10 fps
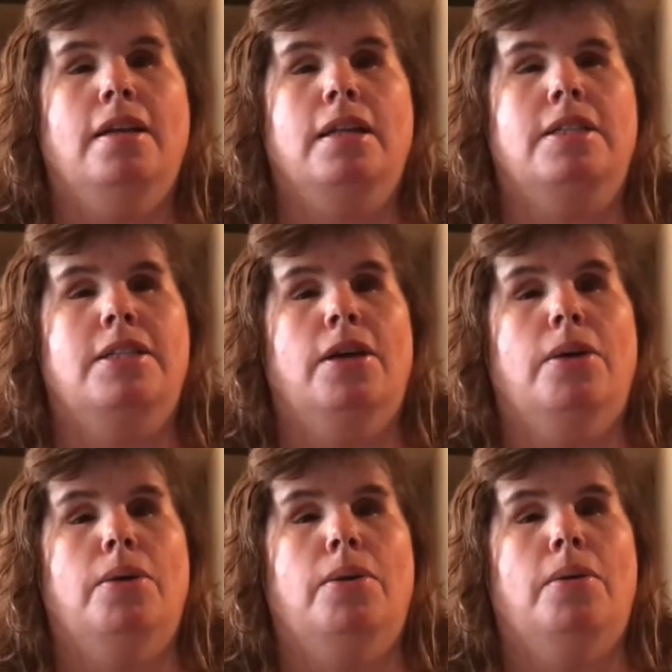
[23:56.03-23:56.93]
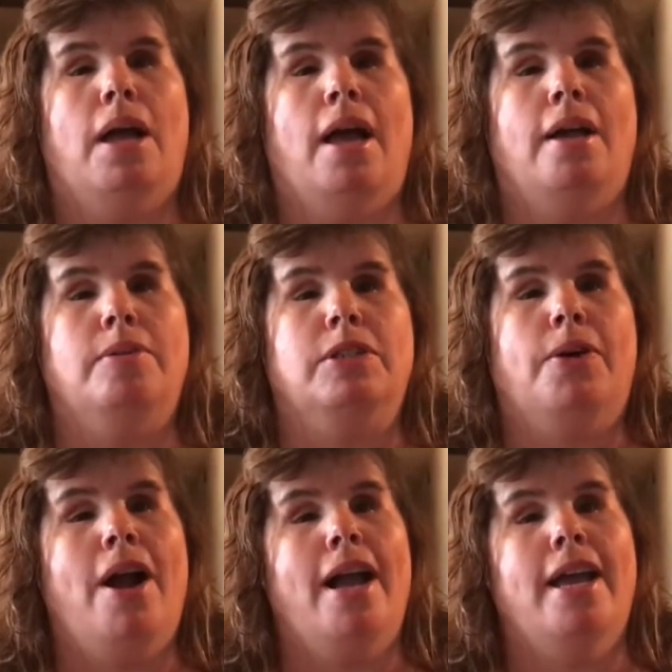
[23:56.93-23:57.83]
And so I was
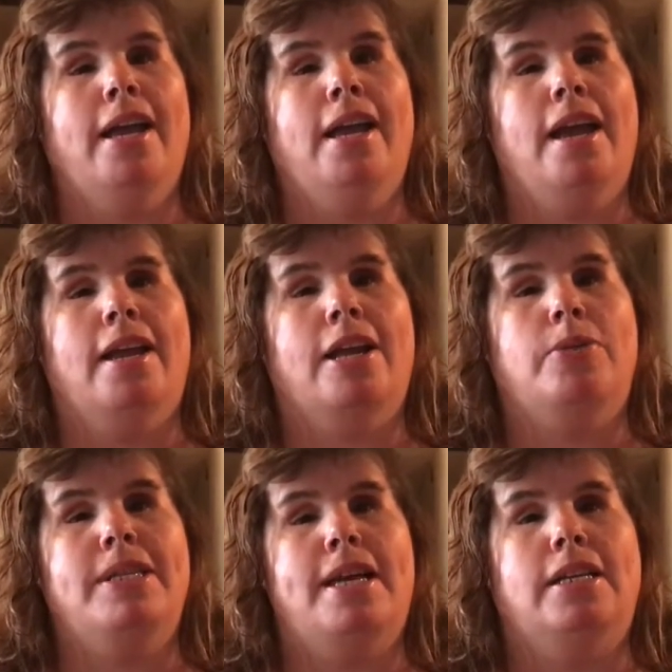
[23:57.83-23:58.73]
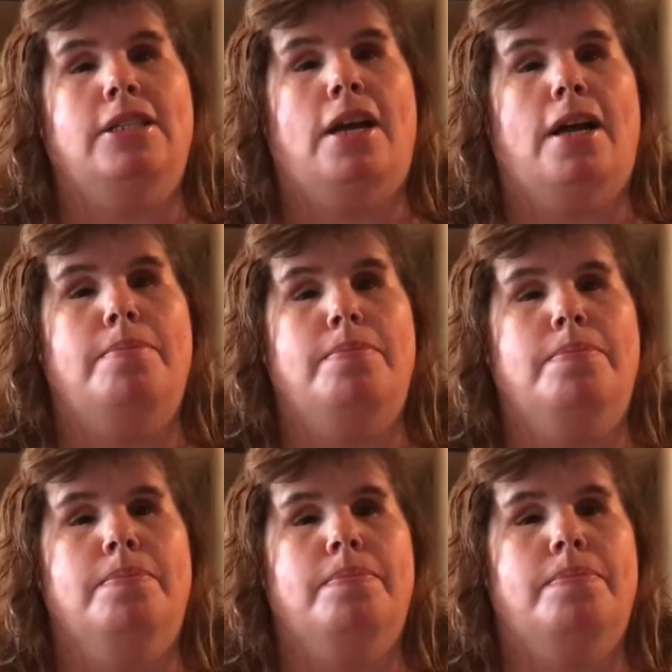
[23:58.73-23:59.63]
crying, and I quit that job.
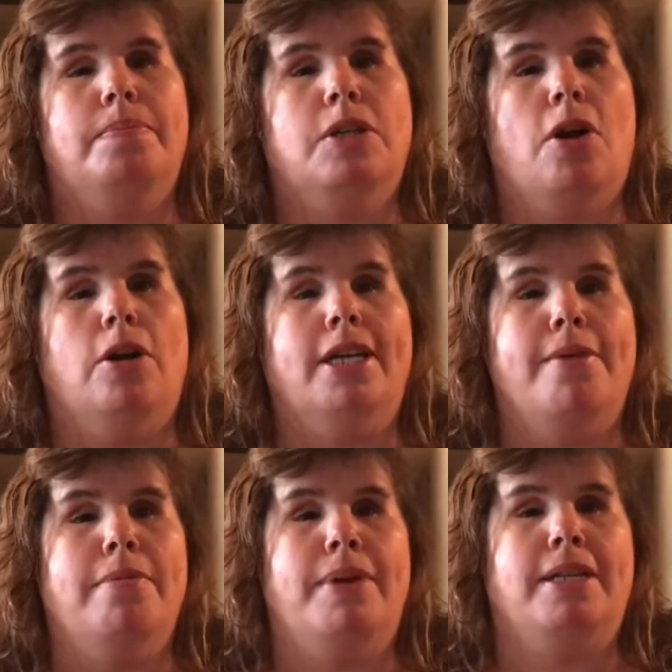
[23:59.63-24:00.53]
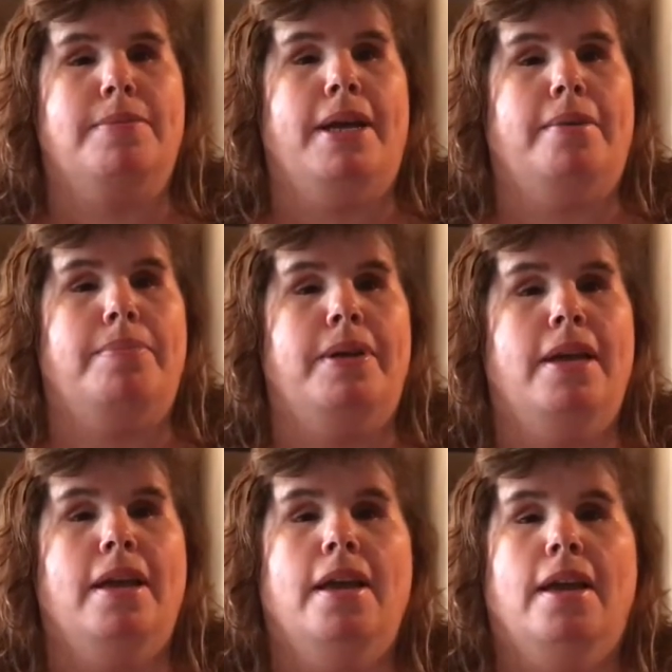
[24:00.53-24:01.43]
Carl came and picked me up,
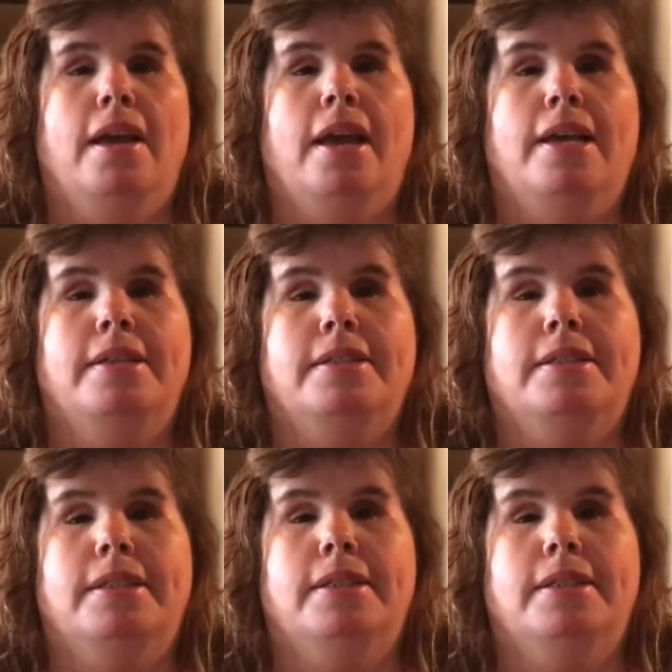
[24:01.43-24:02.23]
and